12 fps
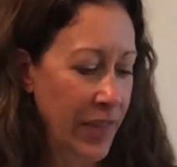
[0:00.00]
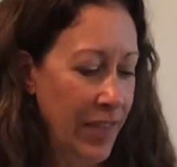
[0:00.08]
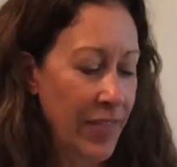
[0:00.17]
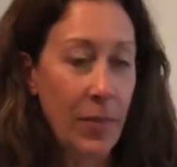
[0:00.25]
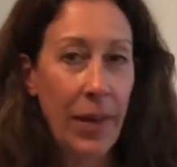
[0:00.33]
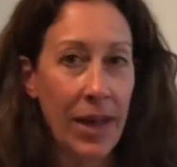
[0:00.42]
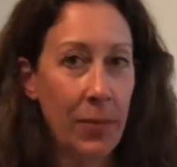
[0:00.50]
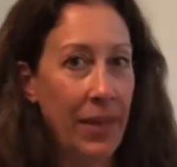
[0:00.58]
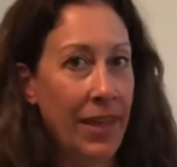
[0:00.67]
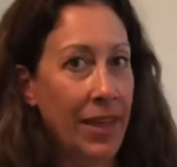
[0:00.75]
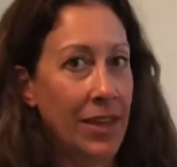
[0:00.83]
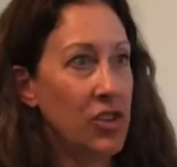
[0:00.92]
The back
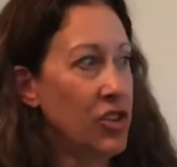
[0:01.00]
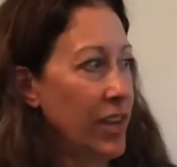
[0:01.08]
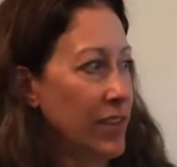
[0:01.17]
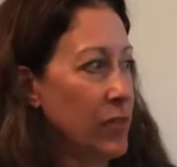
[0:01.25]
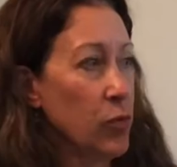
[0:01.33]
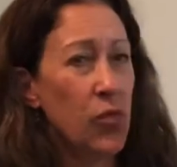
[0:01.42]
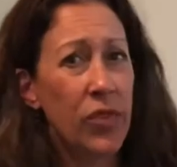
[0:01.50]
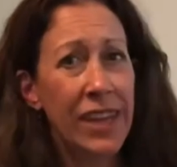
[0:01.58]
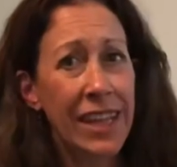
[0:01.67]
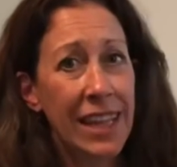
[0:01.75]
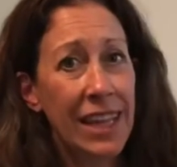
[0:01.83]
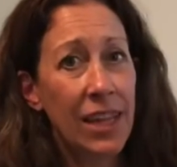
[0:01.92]
page has
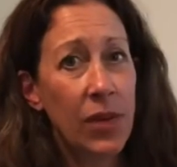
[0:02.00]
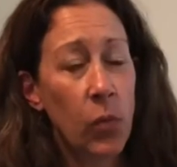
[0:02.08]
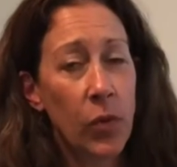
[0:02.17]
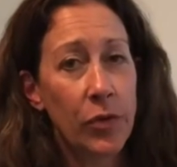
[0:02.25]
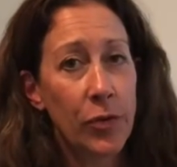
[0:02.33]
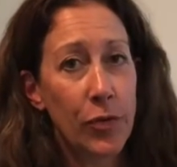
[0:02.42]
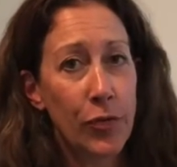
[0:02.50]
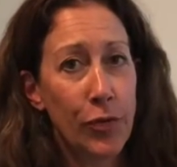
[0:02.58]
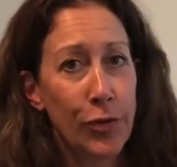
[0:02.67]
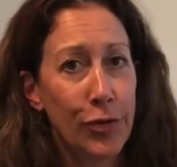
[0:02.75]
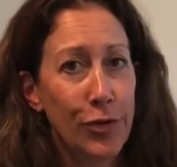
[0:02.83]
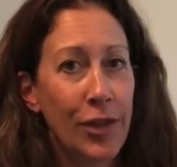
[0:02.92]
really
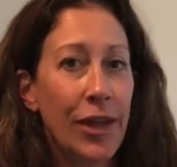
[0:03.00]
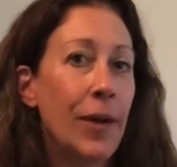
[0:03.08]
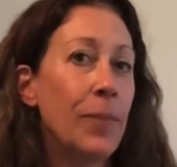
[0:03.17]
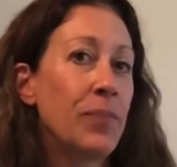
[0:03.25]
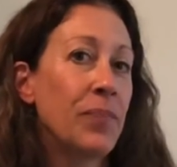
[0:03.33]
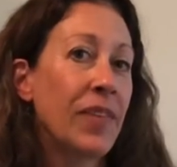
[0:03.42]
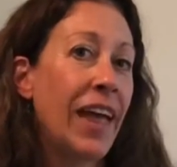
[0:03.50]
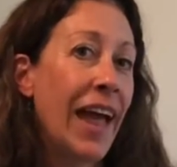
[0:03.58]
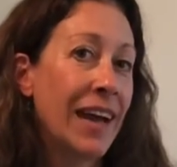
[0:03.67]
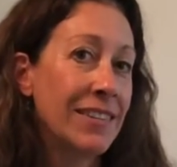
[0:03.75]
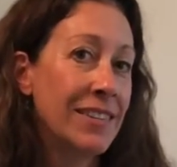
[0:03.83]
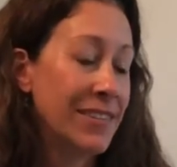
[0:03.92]
wonderful um,
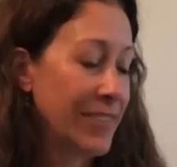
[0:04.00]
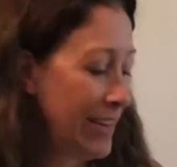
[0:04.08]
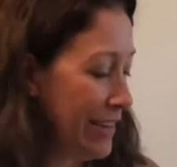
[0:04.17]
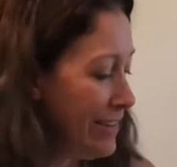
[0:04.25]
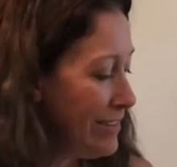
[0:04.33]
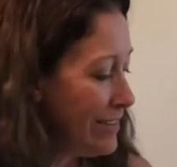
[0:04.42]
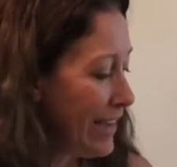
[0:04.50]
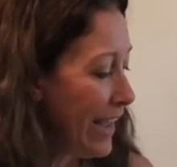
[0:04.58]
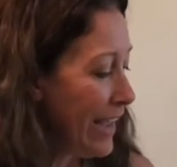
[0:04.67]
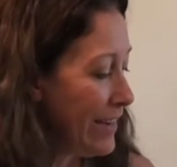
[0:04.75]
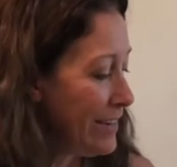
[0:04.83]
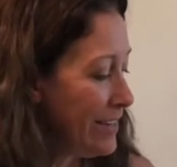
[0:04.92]
activities,
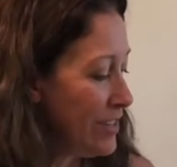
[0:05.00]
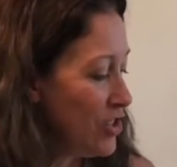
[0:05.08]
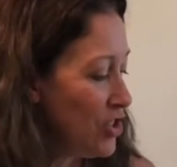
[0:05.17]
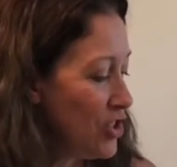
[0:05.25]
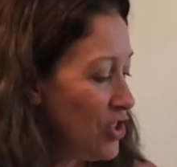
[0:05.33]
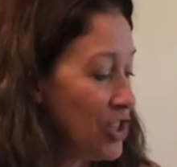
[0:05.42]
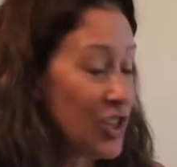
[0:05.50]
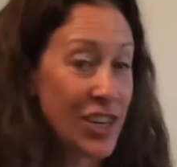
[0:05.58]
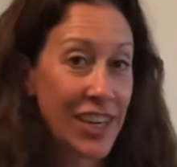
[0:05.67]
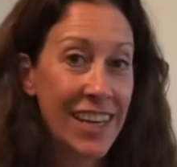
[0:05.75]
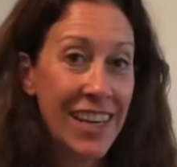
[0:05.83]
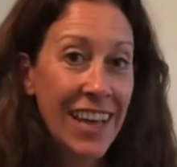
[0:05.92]
and the
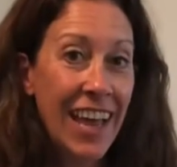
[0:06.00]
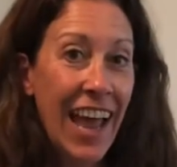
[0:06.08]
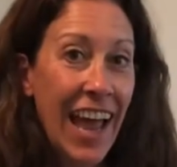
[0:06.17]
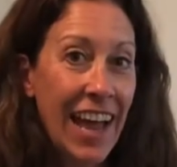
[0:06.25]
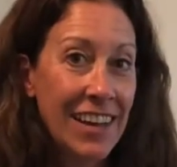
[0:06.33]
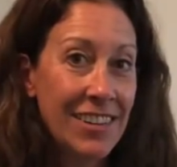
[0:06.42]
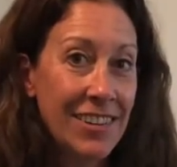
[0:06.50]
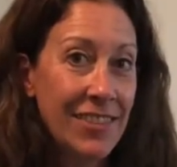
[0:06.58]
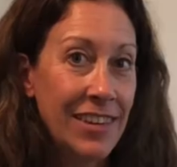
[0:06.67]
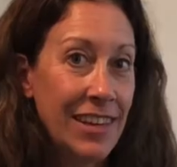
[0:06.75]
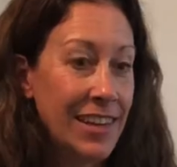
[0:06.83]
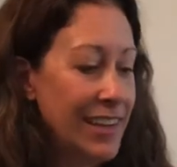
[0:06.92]
Chigiri
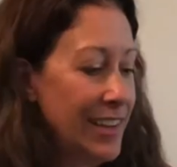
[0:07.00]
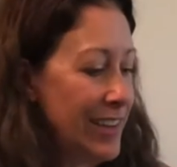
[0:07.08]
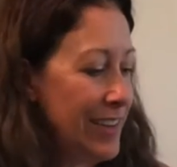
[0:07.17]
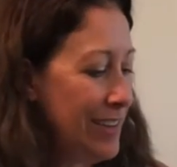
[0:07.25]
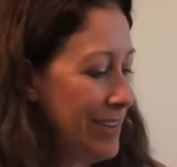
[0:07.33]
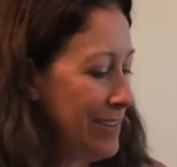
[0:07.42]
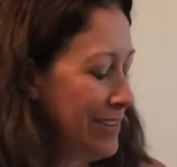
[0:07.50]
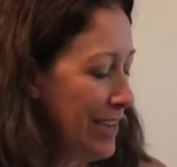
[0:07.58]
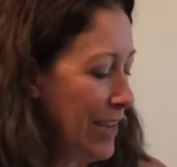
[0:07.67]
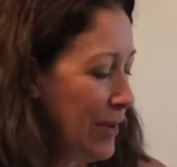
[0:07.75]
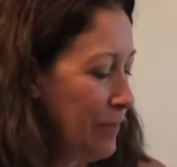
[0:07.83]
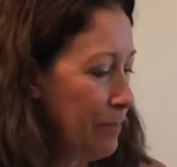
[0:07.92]
activity is
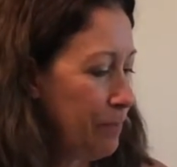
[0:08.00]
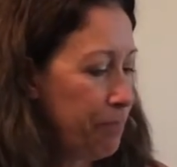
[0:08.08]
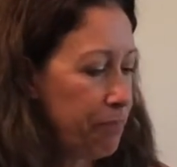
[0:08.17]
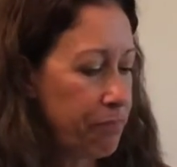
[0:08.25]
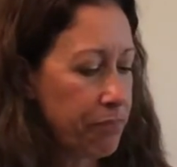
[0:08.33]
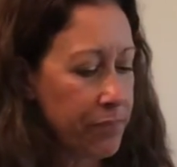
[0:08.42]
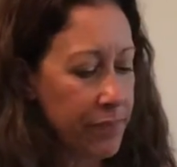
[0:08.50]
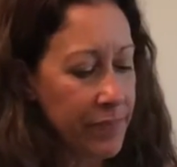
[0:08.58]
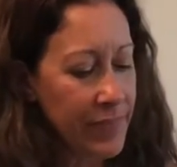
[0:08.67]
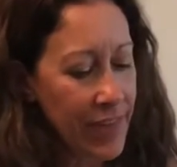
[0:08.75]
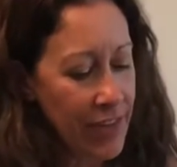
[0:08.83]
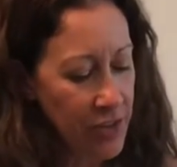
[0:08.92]
um,
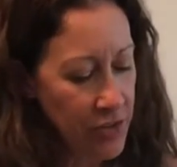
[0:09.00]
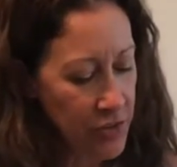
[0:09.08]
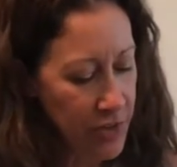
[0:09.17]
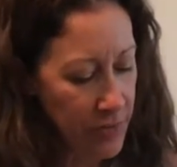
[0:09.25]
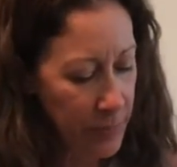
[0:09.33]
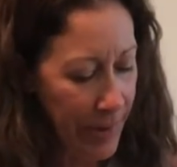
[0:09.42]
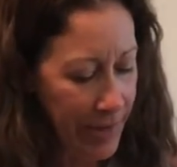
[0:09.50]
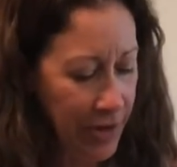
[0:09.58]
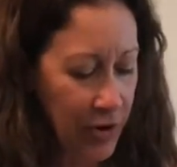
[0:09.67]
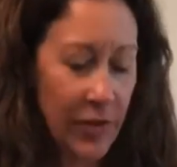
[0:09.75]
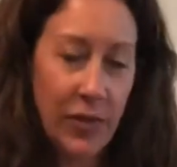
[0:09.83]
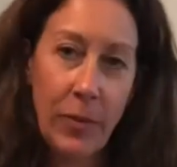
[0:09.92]
just back
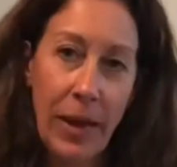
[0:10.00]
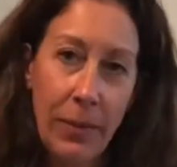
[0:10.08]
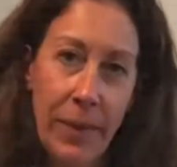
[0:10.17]
here on this back